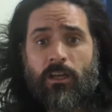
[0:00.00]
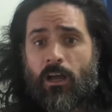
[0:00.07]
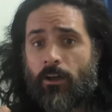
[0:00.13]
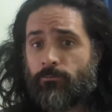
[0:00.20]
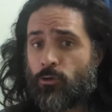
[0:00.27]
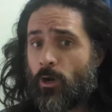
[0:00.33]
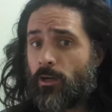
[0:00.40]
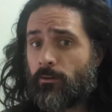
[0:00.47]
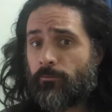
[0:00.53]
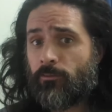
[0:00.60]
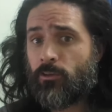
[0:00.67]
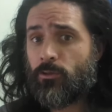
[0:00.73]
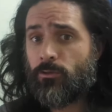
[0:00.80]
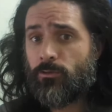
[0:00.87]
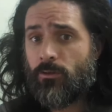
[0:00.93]
I've tried a
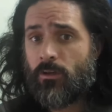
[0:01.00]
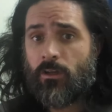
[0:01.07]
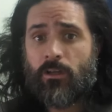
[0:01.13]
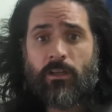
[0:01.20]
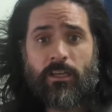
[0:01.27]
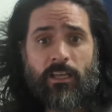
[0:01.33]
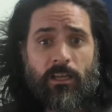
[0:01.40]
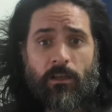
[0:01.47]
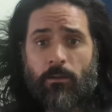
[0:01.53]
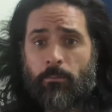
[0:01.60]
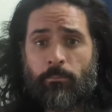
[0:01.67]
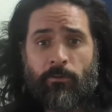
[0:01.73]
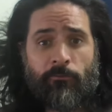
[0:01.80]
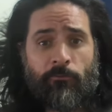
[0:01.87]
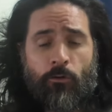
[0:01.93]
few
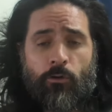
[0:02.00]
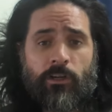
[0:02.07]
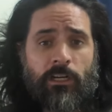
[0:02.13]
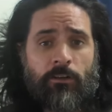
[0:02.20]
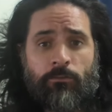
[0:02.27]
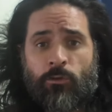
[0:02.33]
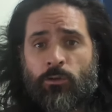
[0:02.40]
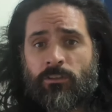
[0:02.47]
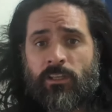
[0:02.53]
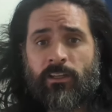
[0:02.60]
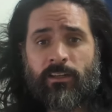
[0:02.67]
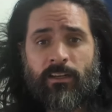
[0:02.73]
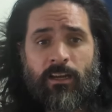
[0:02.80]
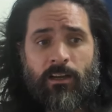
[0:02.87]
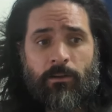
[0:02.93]
before, and I've looked
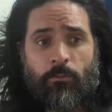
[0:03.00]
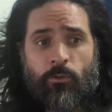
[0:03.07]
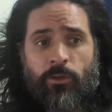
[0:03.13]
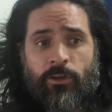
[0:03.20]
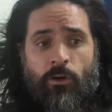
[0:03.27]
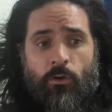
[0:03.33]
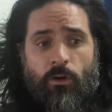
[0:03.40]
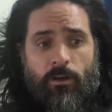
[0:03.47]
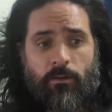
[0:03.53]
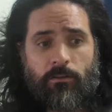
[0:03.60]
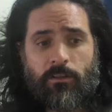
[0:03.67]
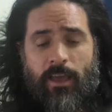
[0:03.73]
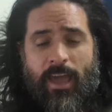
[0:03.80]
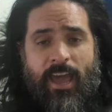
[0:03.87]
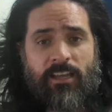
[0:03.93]
at
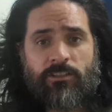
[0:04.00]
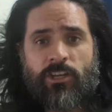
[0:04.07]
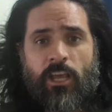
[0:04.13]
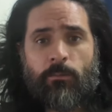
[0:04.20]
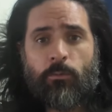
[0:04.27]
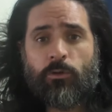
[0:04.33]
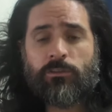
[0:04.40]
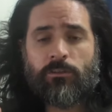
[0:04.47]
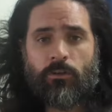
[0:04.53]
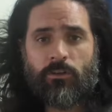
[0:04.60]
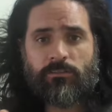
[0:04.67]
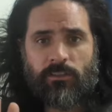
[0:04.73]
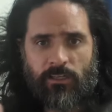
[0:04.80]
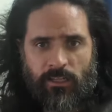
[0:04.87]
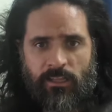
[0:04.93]
hash tables and all
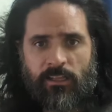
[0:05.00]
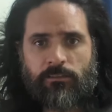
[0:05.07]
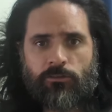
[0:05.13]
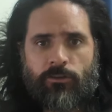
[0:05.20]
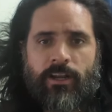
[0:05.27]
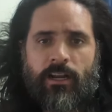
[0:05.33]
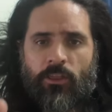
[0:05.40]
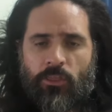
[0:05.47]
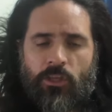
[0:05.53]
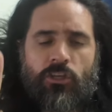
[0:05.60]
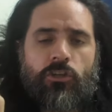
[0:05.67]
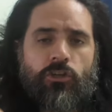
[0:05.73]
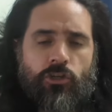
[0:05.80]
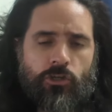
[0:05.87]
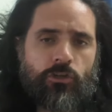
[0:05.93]
this. And it's great. I think
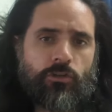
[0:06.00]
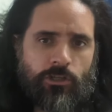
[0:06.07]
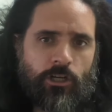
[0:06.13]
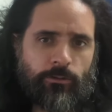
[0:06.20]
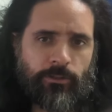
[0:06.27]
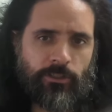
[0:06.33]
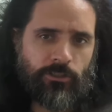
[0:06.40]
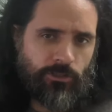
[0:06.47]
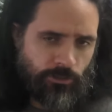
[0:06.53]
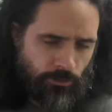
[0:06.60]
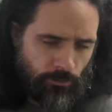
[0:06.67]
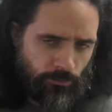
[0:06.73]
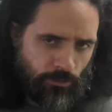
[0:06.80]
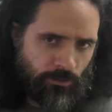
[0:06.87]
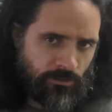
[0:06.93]
you should know it. You
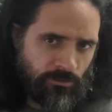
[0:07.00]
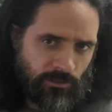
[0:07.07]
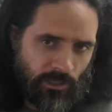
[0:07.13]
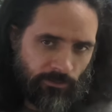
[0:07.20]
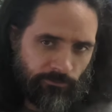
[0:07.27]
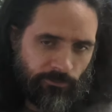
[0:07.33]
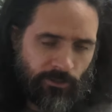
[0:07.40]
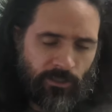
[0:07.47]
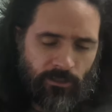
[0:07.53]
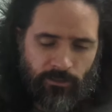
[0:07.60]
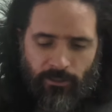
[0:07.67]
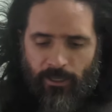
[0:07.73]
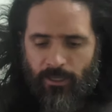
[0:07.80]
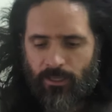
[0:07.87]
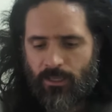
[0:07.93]
should know the stuff.
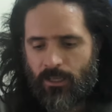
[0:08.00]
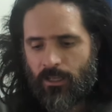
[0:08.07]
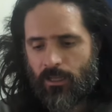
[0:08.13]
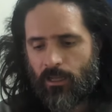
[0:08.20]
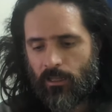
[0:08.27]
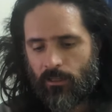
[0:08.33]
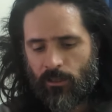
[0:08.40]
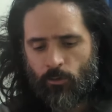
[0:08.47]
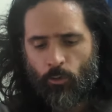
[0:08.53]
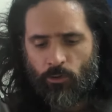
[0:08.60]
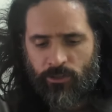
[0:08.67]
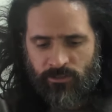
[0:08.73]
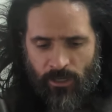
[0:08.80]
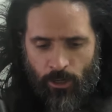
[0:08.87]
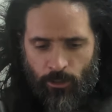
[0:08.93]
Okay, like all
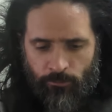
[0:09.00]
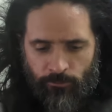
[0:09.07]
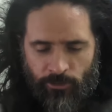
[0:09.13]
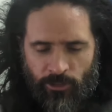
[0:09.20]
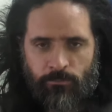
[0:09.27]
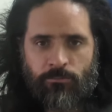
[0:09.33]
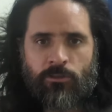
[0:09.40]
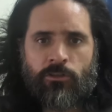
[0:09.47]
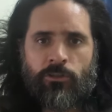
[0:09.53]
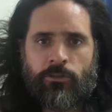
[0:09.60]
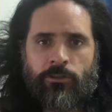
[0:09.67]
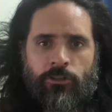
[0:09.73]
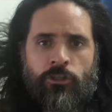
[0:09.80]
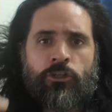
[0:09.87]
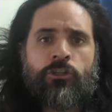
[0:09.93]
these algorithms,
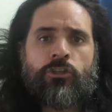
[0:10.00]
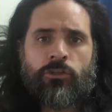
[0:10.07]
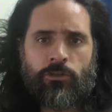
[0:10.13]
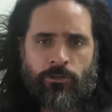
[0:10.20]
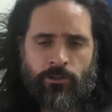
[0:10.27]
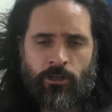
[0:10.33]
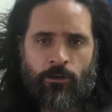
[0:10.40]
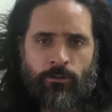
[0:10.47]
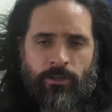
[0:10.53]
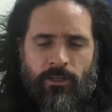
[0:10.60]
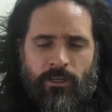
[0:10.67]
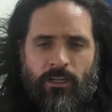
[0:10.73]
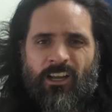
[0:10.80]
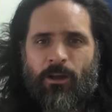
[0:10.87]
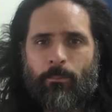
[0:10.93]
good. You should know it,
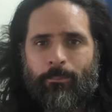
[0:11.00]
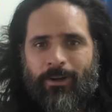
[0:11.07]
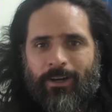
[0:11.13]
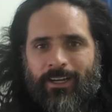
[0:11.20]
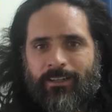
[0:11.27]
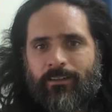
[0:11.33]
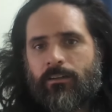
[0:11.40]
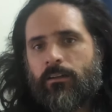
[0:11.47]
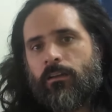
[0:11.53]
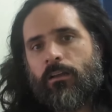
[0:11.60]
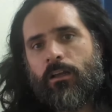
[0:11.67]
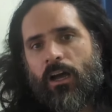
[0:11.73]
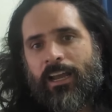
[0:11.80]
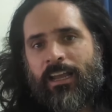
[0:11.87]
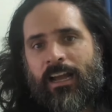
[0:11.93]
but
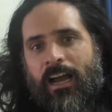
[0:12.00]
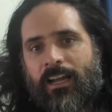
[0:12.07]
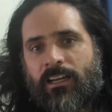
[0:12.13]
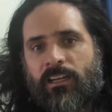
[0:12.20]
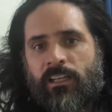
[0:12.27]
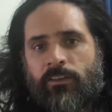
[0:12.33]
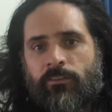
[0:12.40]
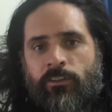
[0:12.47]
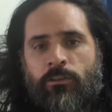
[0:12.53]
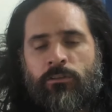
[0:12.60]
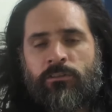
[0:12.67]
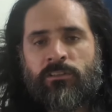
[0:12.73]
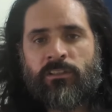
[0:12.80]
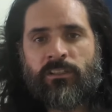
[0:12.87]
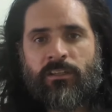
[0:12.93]
I hardly ever
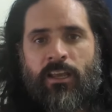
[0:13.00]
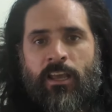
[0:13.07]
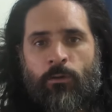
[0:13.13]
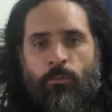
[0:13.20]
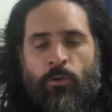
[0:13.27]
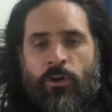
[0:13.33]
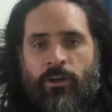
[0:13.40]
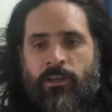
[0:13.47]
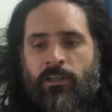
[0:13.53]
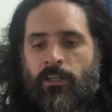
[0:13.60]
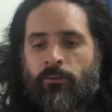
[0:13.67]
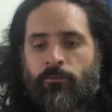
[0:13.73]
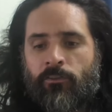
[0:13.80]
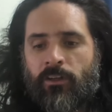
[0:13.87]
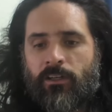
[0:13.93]
use it at work. And
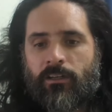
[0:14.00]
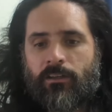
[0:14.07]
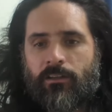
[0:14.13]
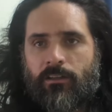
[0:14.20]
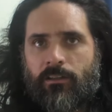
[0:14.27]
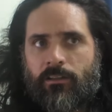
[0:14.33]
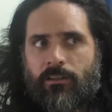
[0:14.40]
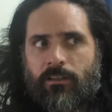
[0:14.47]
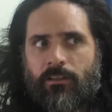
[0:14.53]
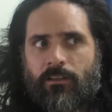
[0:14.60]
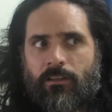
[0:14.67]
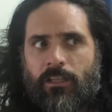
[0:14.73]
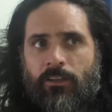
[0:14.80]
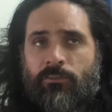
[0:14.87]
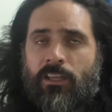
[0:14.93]
if
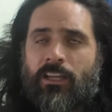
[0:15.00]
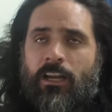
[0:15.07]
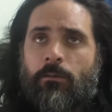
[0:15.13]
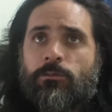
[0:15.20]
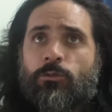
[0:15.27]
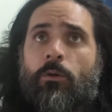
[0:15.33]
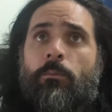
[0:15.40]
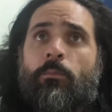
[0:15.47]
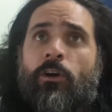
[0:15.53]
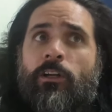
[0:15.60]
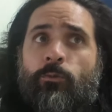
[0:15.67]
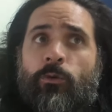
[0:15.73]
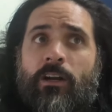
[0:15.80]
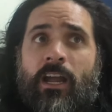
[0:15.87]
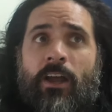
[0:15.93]
there comes to a point
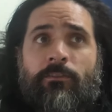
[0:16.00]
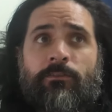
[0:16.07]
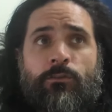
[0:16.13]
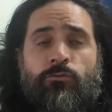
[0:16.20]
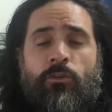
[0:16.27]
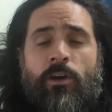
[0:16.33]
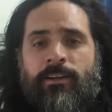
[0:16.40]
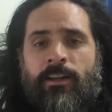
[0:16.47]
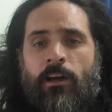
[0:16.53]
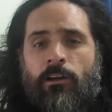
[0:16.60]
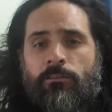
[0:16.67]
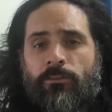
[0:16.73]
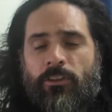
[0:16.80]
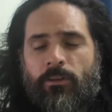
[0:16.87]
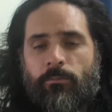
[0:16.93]
where I have to write an
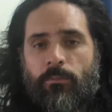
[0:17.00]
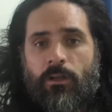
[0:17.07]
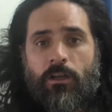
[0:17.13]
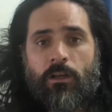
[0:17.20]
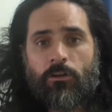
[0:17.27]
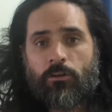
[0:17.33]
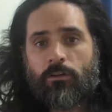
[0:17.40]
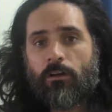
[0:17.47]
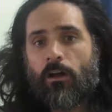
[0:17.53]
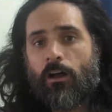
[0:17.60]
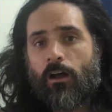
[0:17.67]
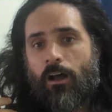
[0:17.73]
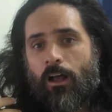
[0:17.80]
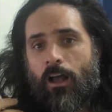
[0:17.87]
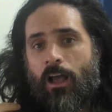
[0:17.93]
algorithm, look,
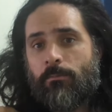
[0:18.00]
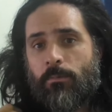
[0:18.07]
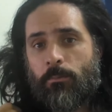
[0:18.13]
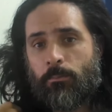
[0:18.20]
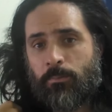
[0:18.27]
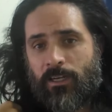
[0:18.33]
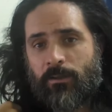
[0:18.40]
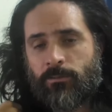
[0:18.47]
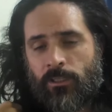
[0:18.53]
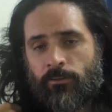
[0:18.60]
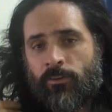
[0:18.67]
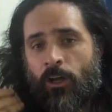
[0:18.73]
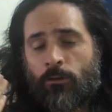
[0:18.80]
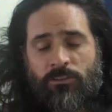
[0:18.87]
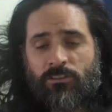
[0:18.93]
I'm a pleb-dev.
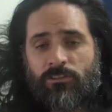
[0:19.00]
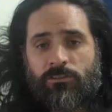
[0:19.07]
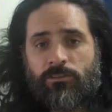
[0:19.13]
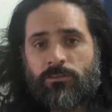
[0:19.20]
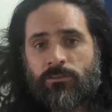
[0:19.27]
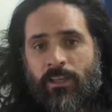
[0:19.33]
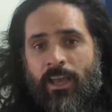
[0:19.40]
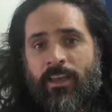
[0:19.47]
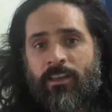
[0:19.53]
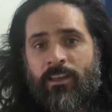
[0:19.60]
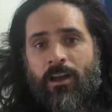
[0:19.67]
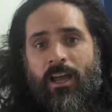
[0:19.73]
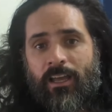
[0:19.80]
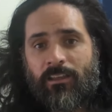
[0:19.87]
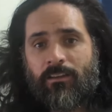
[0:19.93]
I'll just use
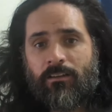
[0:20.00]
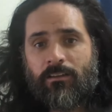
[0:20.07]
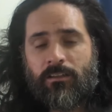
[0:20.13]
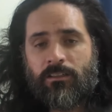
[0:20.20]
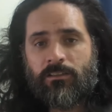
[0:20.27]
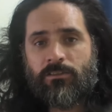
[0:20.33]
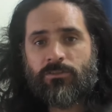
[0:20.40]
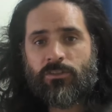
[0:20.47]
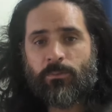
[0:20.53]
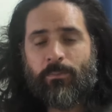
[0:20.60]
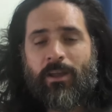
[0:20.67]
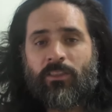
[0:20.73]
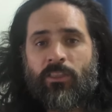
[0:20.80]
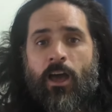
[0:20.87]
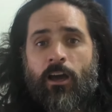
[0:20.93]
AI to
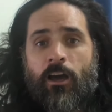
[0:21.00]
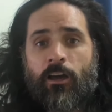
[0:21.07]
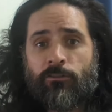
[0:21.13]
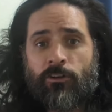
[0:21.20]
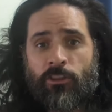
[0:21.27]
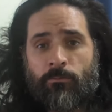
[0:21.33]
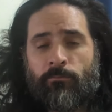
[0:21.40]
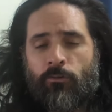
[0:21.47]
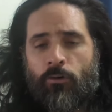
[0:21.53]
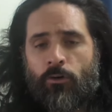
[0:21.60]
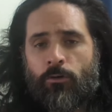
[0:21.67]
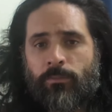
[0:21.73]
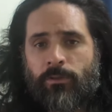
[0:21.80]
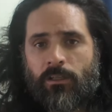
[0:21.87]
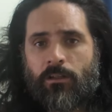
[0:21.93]
make the algorithm for
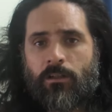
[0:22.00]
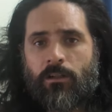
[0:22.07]
me.